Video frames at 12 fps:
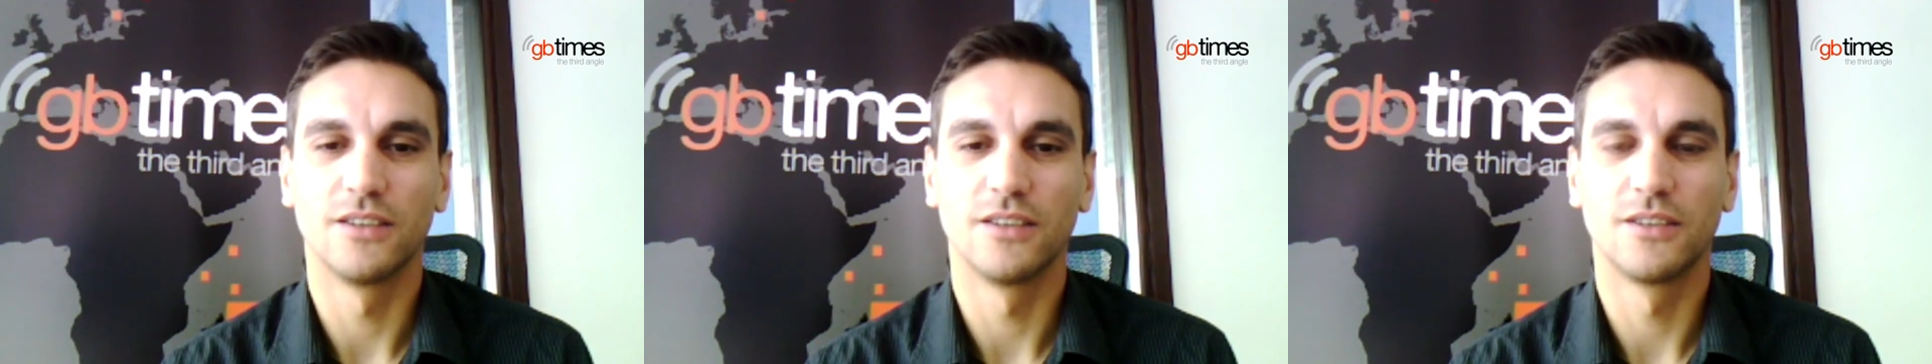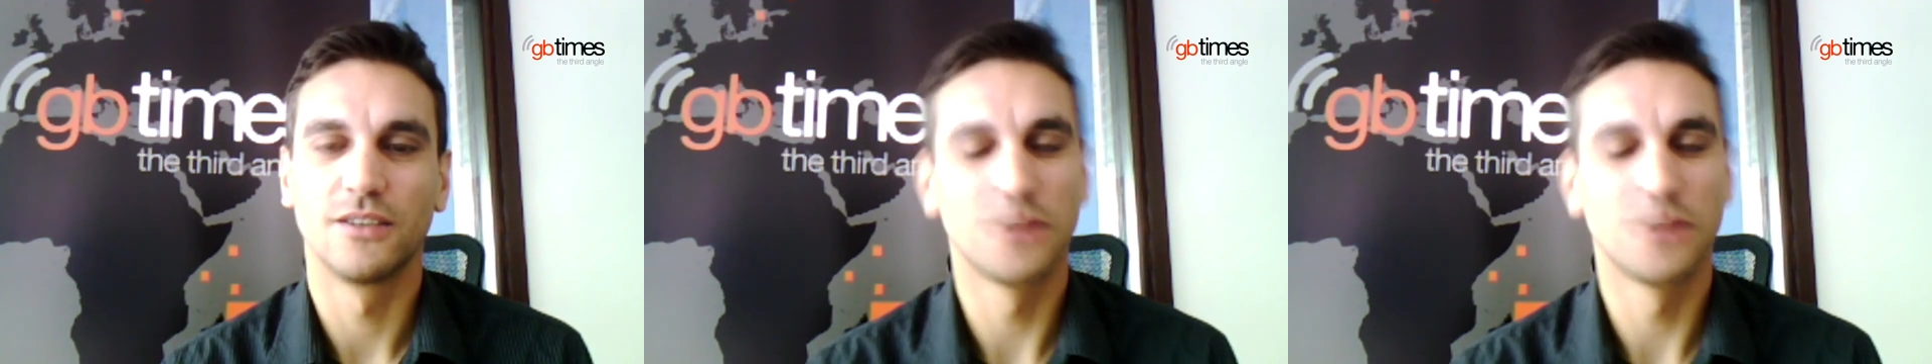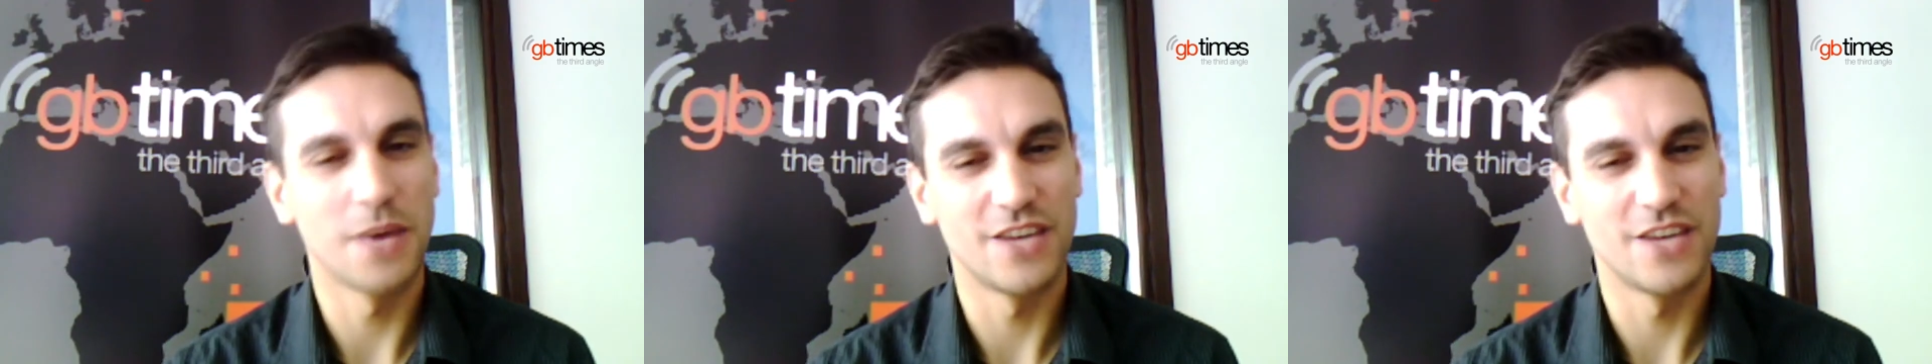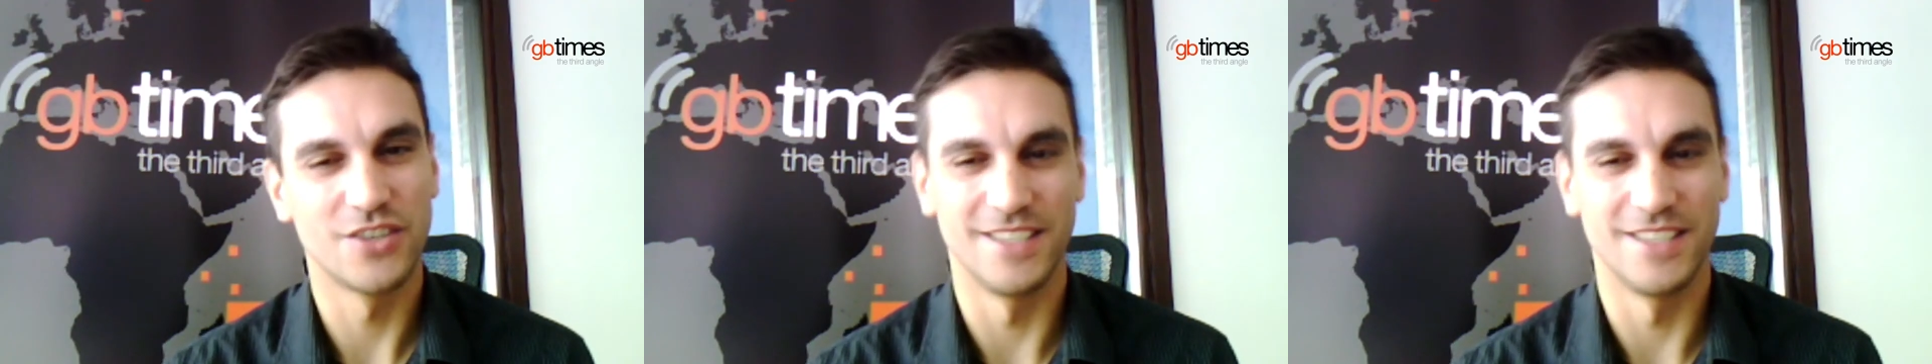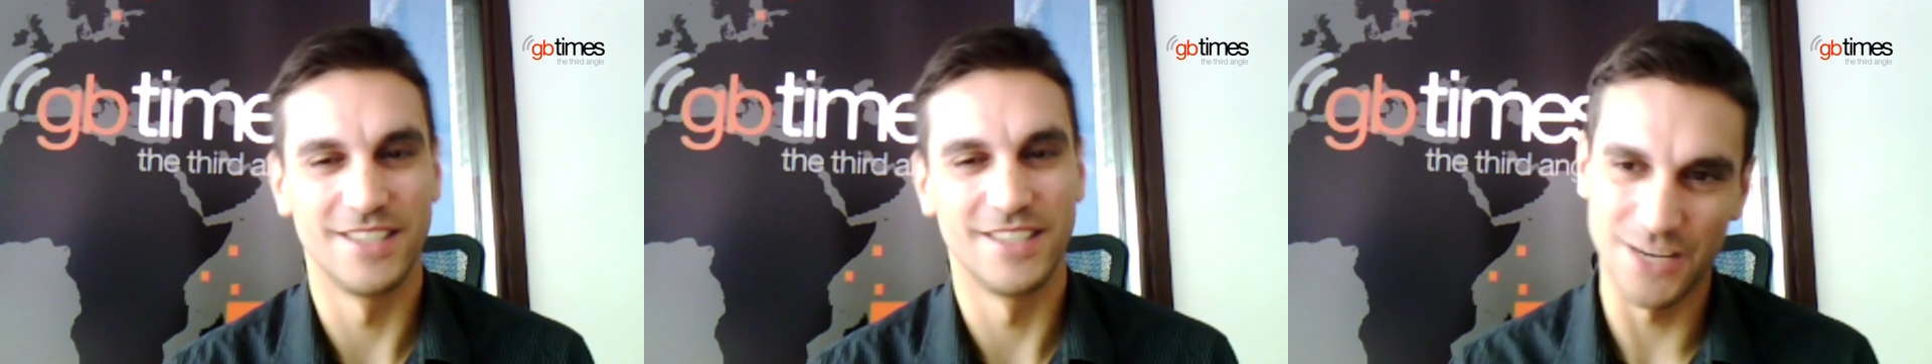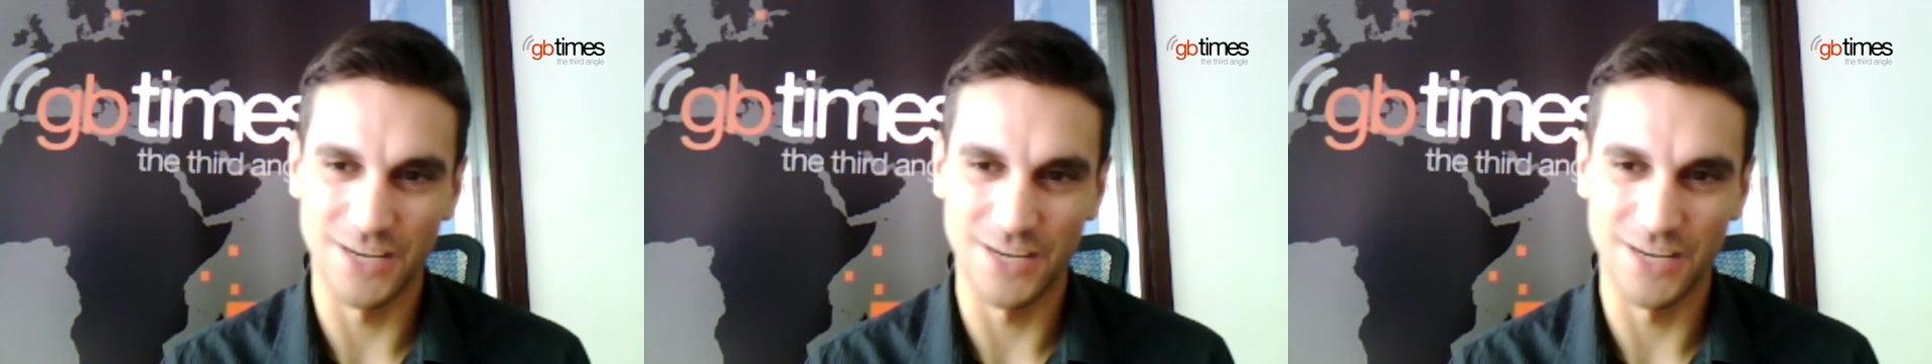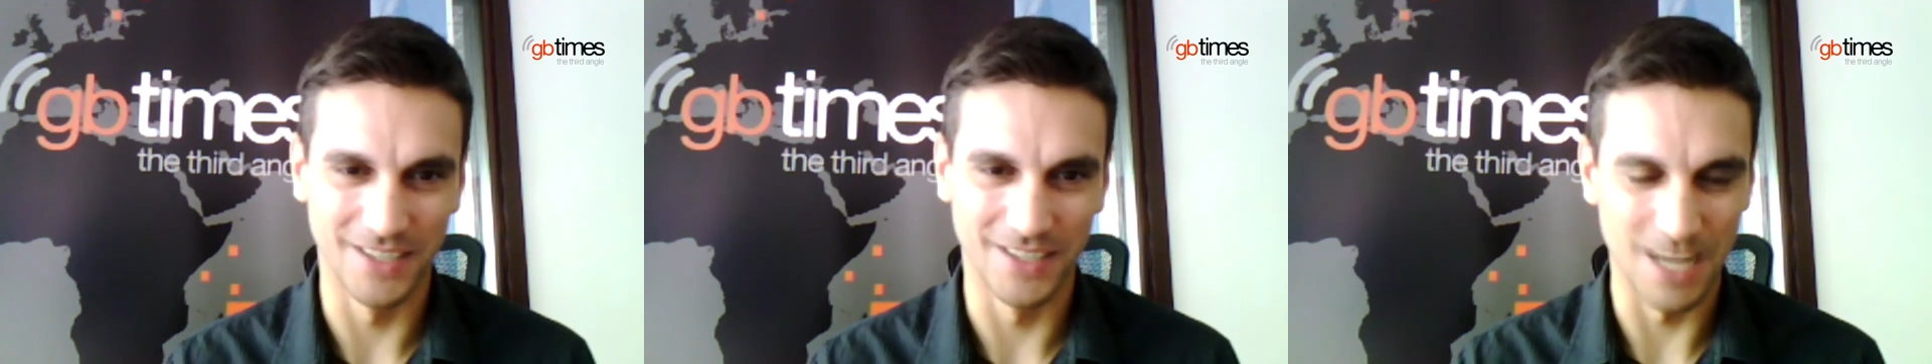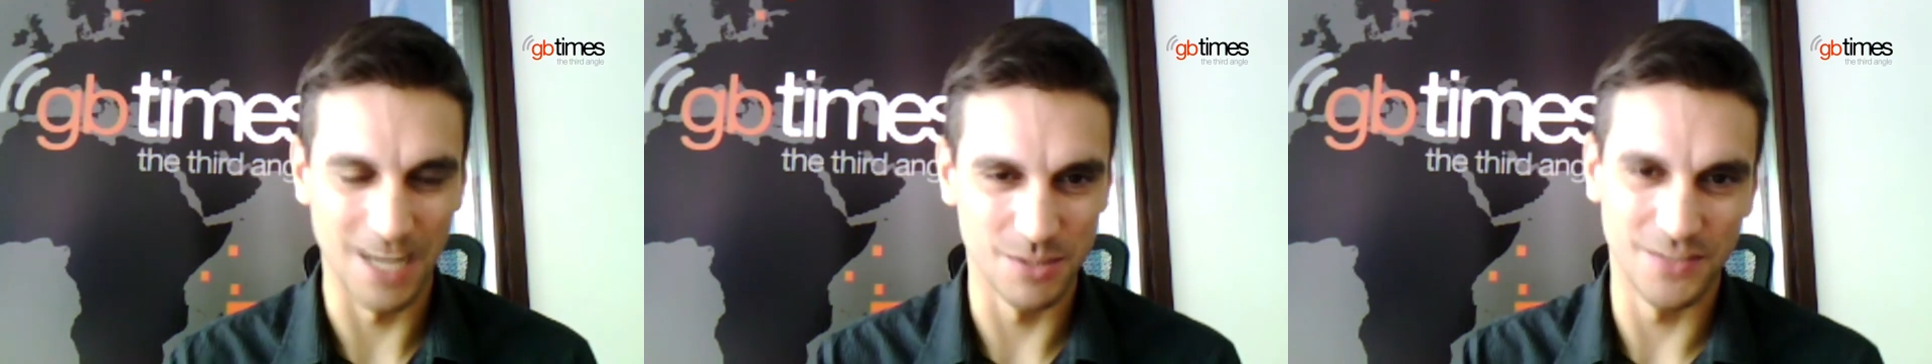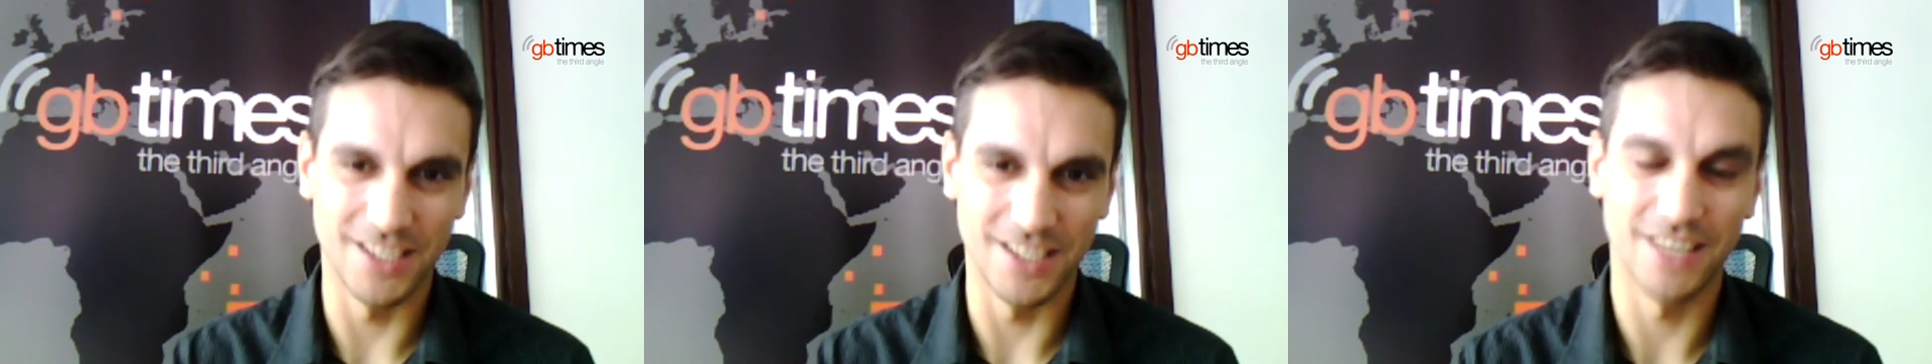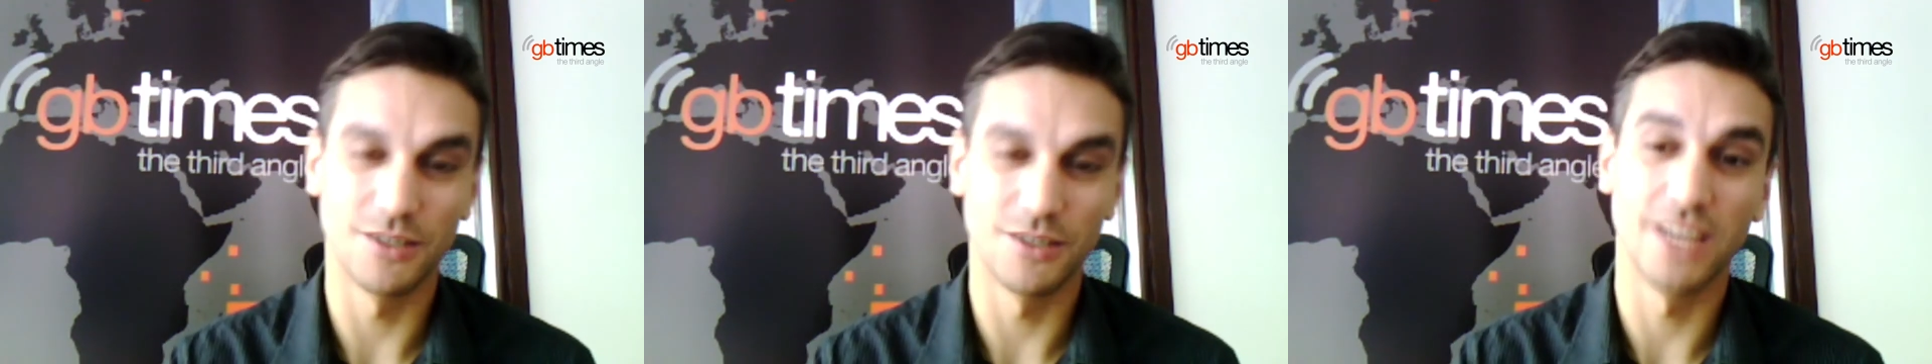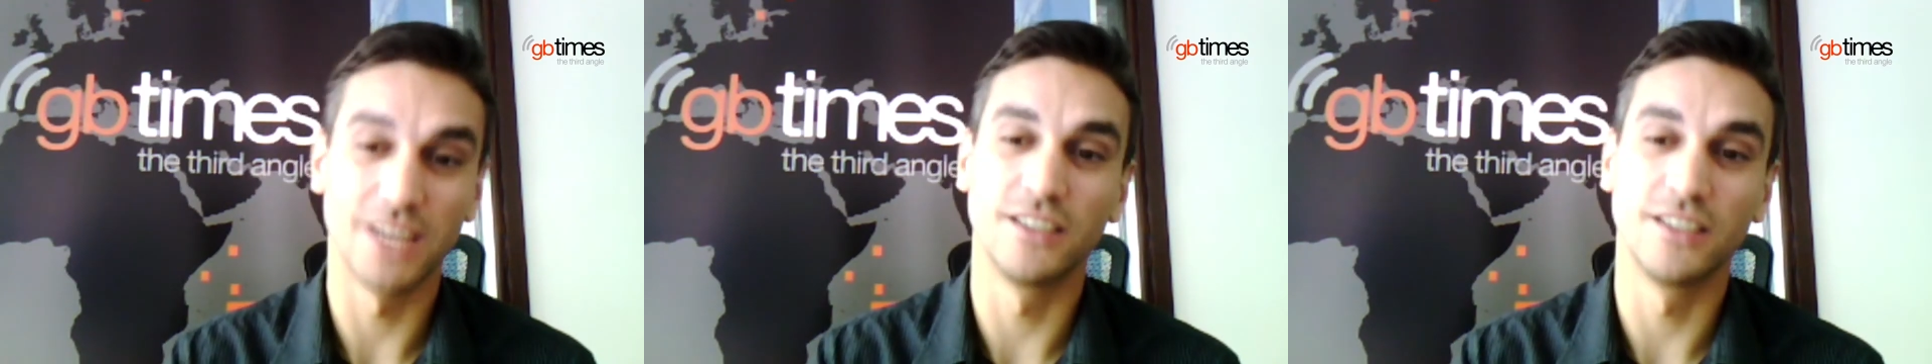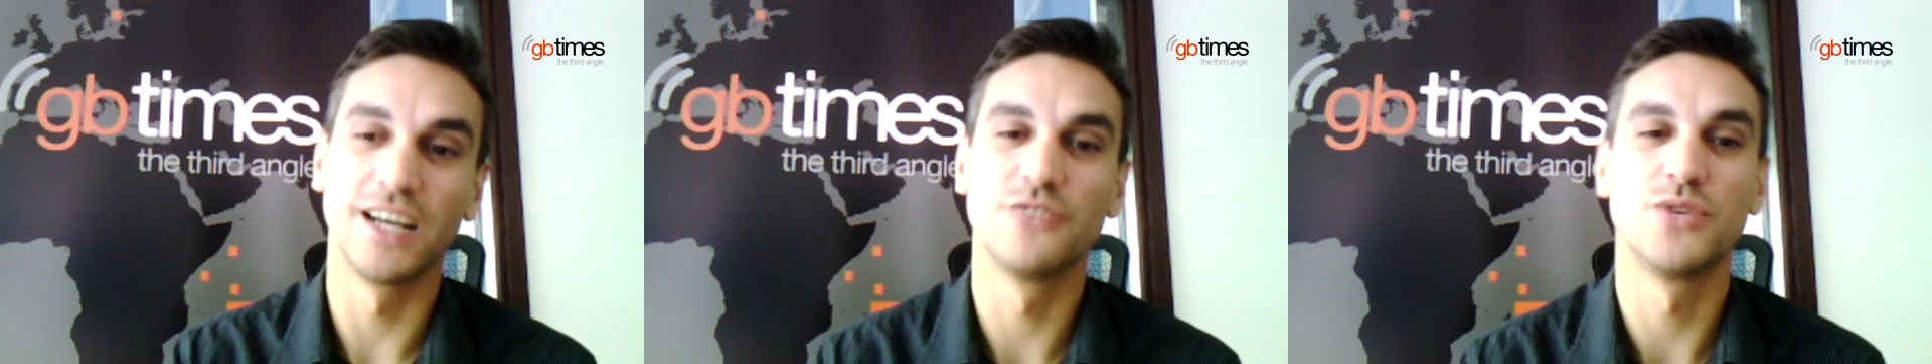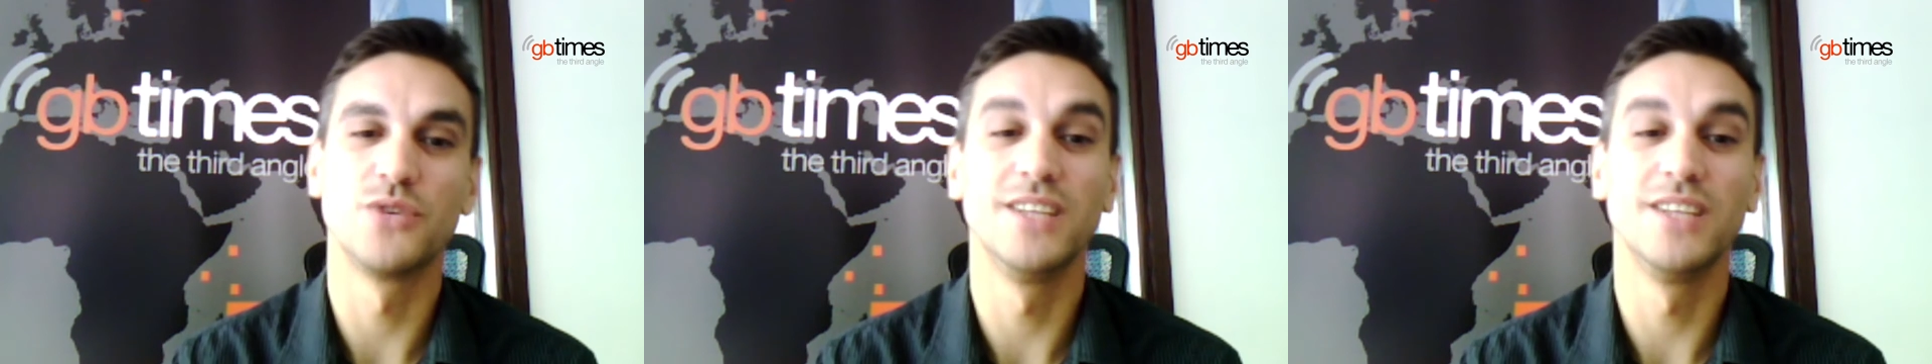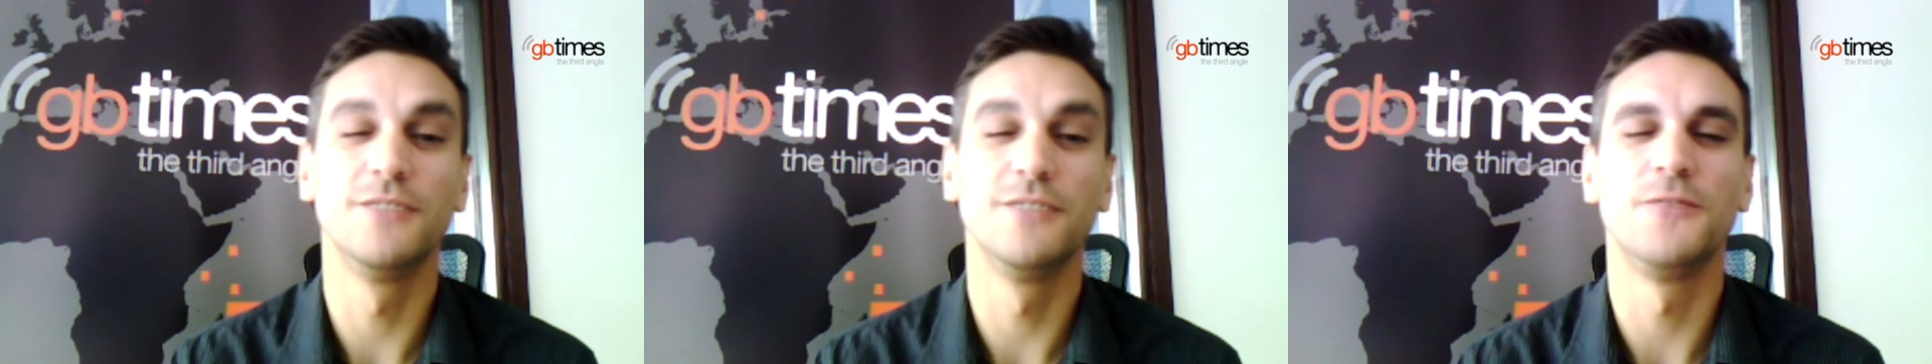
Croatia's accession comes with the Adriatic country in the